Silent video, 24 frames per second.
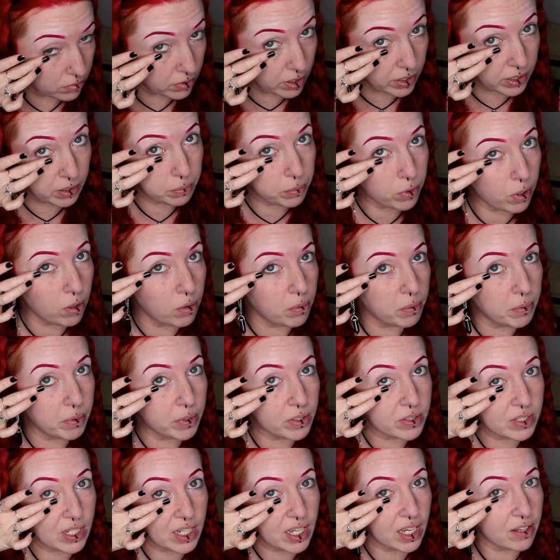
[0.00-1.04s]
I think probably
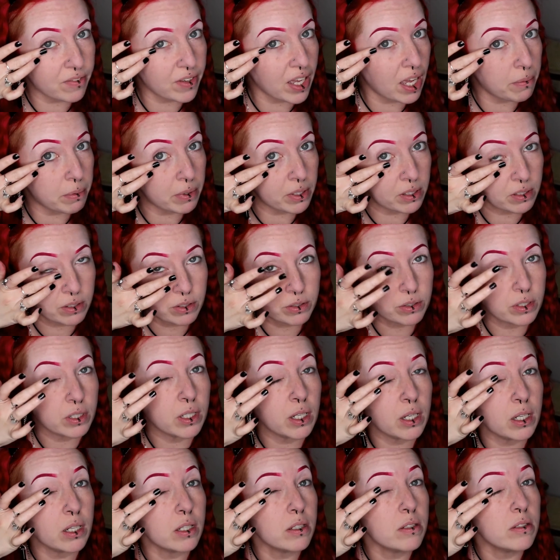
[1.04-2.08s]
because I have epically hooded
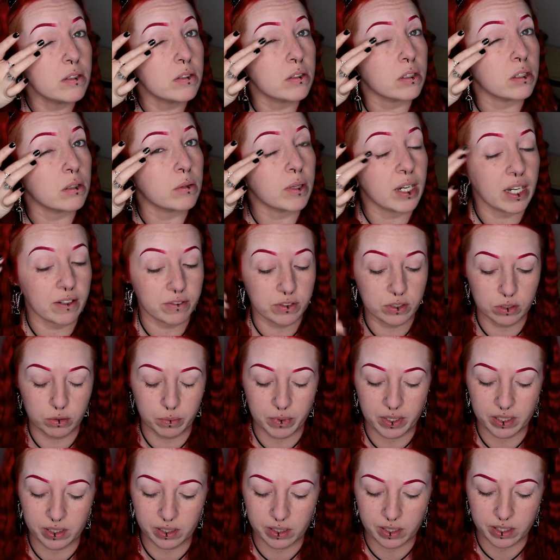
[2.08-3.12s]
eyes, so I have to do
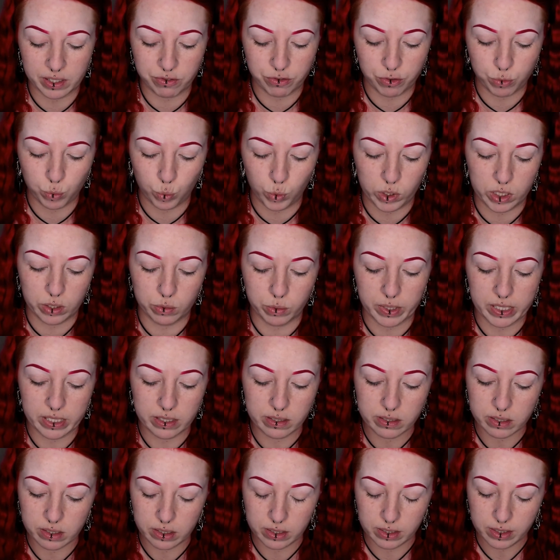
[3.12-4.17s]
my eyeliner in weird
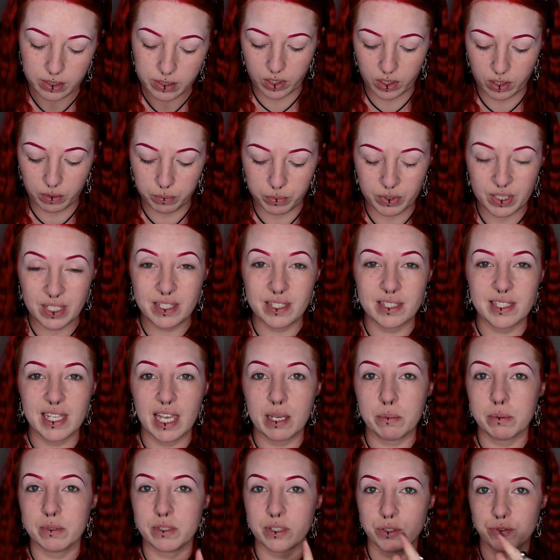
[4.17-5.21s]
ways. But this is
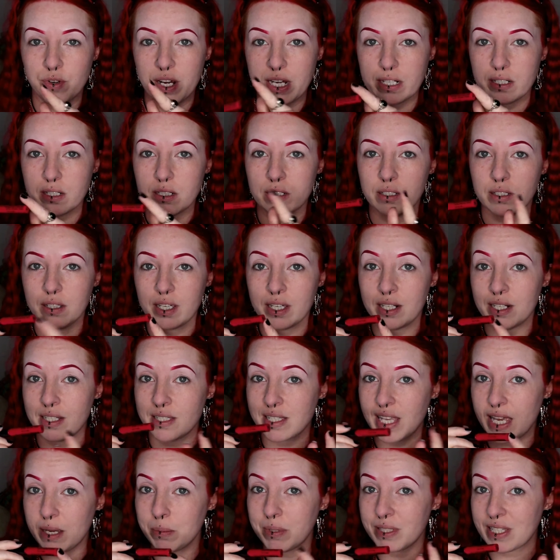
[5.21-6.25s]
labelled as red. It is
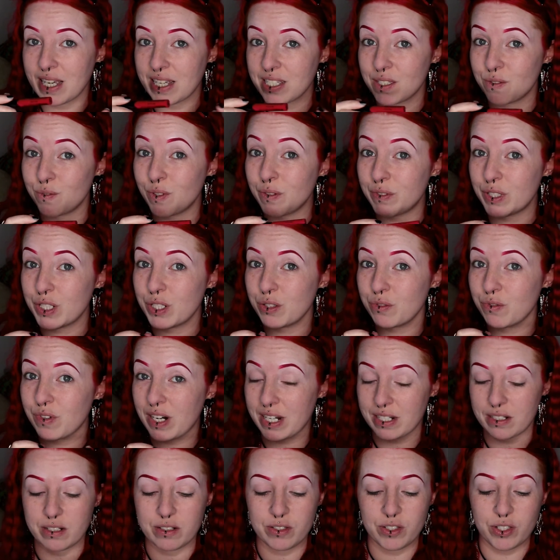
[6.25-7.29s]
labelled as vivid
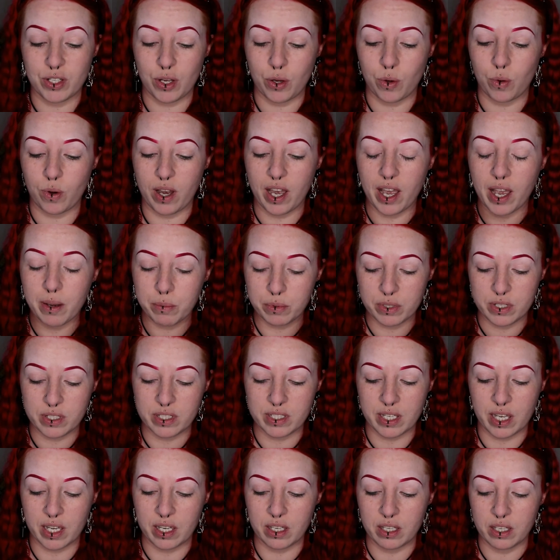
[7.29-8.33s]
red, so I'm going to
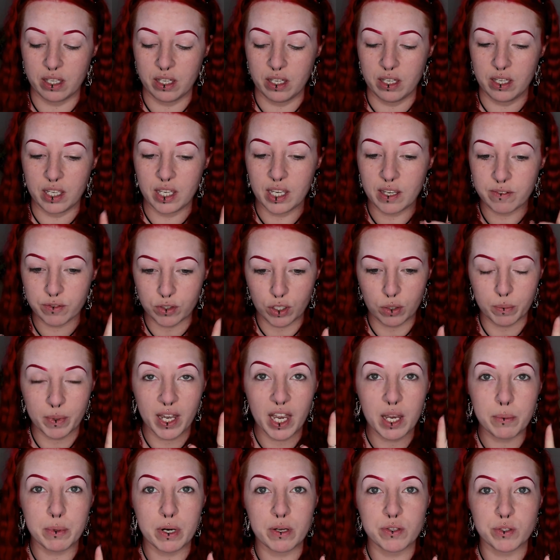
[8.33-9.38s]
say, even though
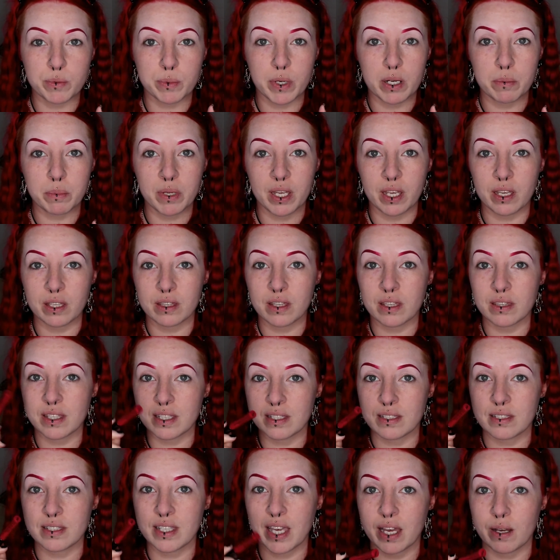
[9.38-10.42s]
my eyebrows are bright pink, that
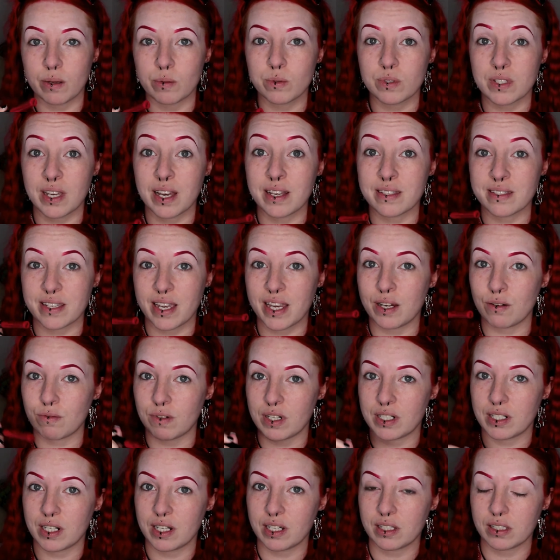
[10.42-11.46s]
this counts as a
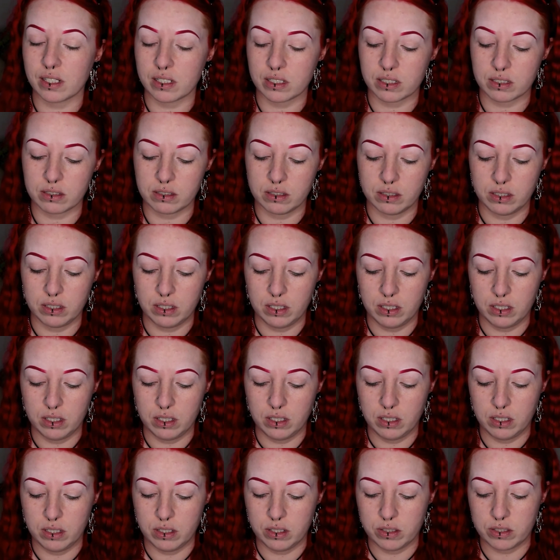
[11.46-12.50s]
red eyeliner.
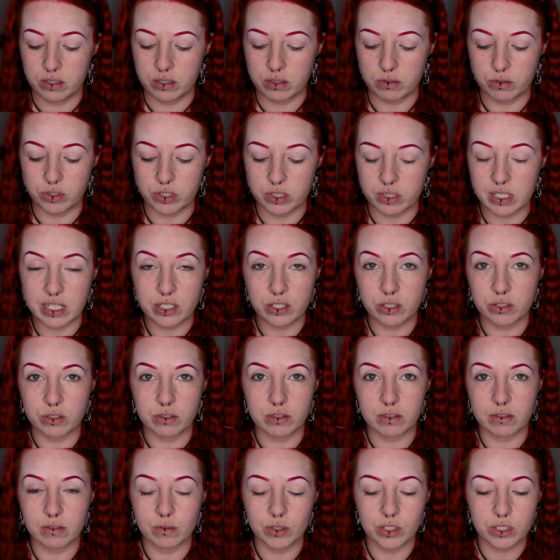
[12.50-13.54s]
So
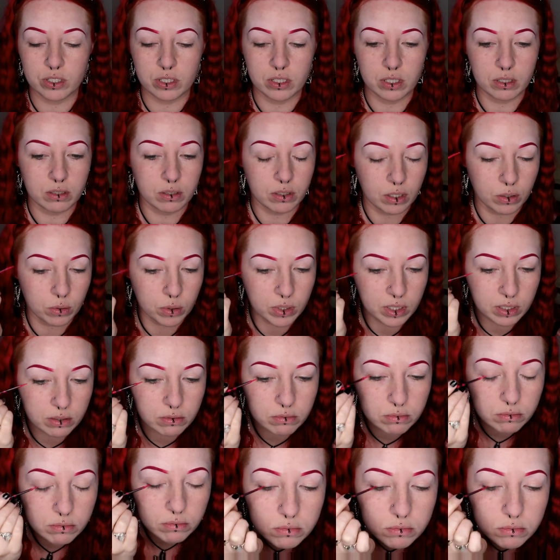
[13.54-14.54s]
we're just going to go with it.